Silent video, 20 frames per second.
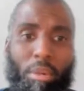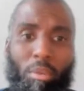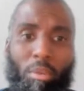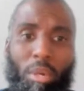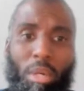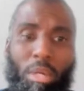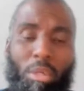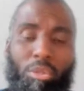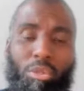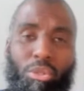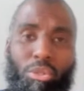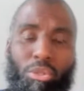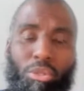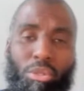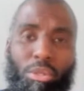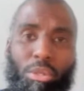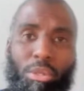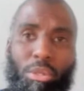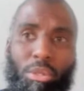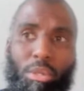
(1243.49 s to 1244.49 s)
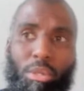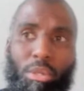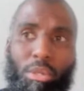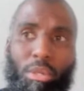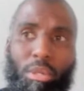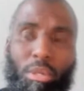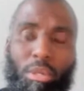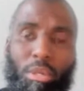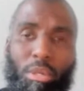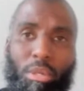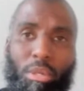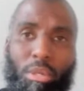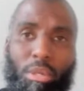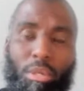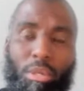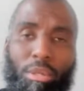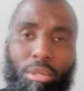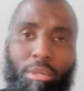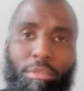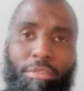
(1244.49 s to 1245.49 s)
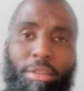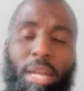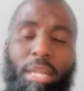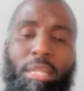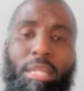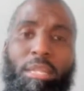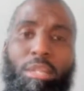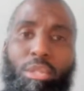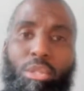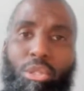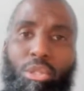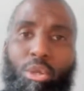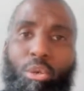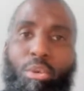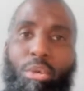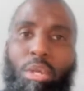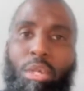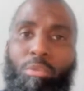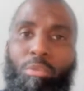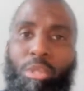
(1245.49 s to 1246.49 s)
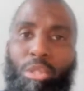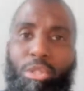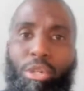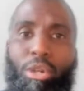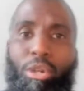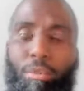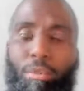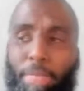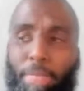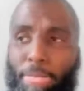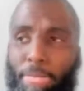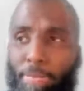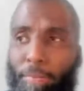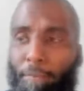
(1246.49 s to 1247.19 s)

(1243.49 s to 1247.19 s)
was the fact that the soul could return,